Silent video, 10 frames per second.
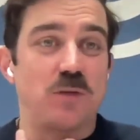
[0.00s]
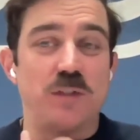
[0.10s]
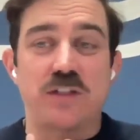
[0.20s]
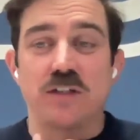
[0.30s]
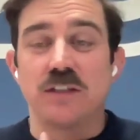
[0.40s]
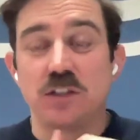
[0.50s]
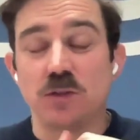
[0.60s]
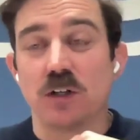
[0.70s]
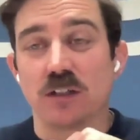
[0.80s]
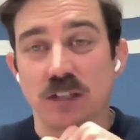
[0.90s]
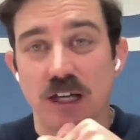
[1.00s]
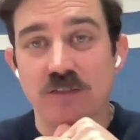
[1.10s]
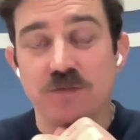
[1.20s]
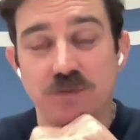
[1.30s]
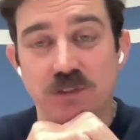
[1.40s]
So we certainly do a lot
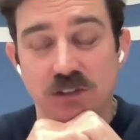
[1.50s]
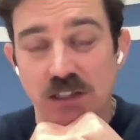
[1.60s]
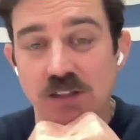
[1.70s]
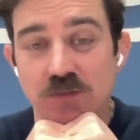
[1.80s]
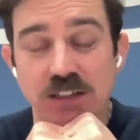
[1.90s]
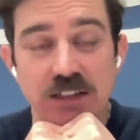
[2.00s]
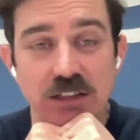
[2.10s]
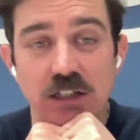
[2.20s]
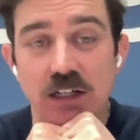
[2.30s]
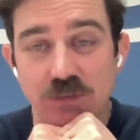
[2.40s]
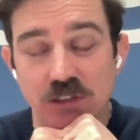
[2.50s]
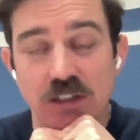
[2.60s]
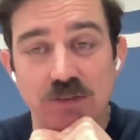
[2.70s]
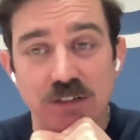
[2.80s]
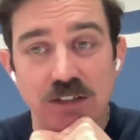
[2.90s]
of vetting of a
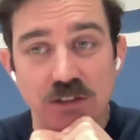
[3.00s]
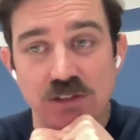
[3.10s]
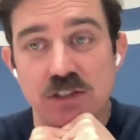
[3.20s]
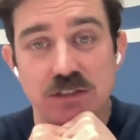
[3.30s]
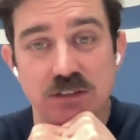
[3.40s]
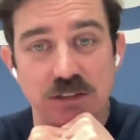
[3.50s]
lot of vendors.